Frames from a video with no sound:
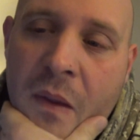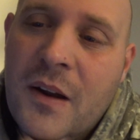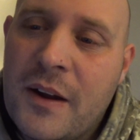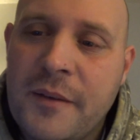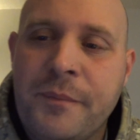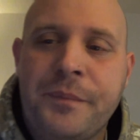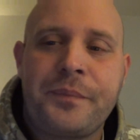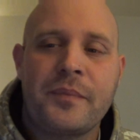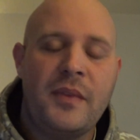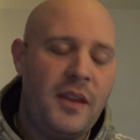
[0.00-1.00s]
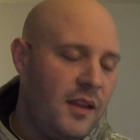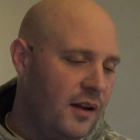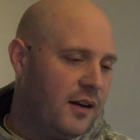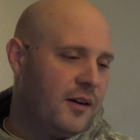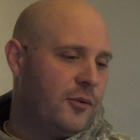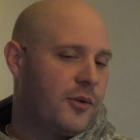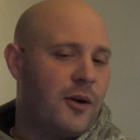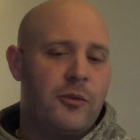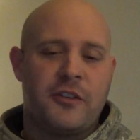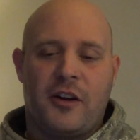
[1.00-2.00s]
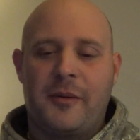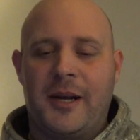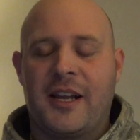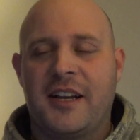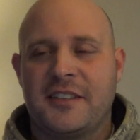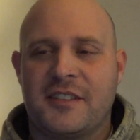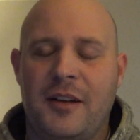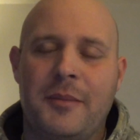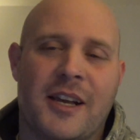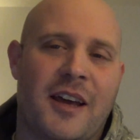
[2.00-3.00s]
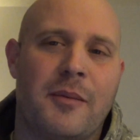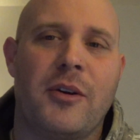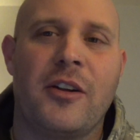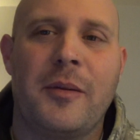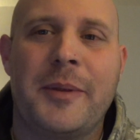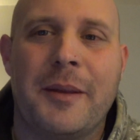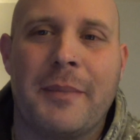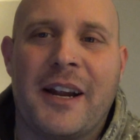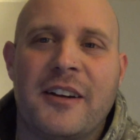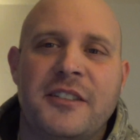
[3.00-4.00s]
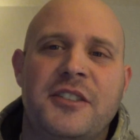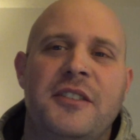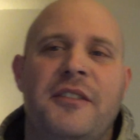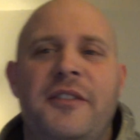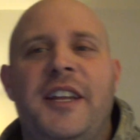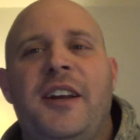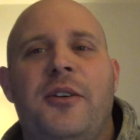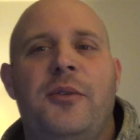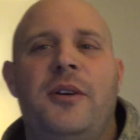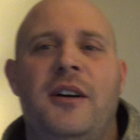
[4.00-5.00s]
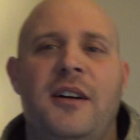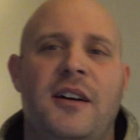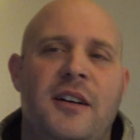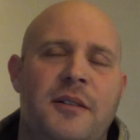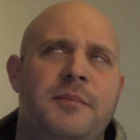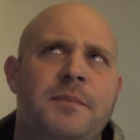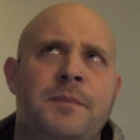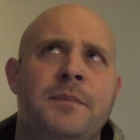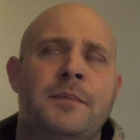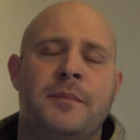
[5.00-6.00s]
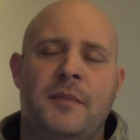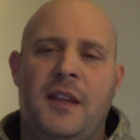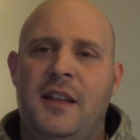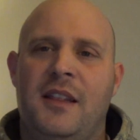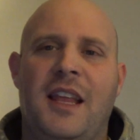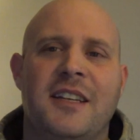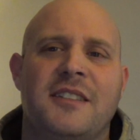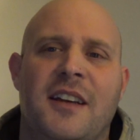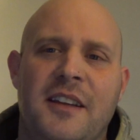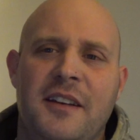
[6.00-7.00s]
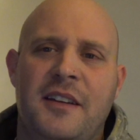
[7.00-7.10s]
All right? What I want to talk about, guys, is something I kind of brought up in the marriage video last night.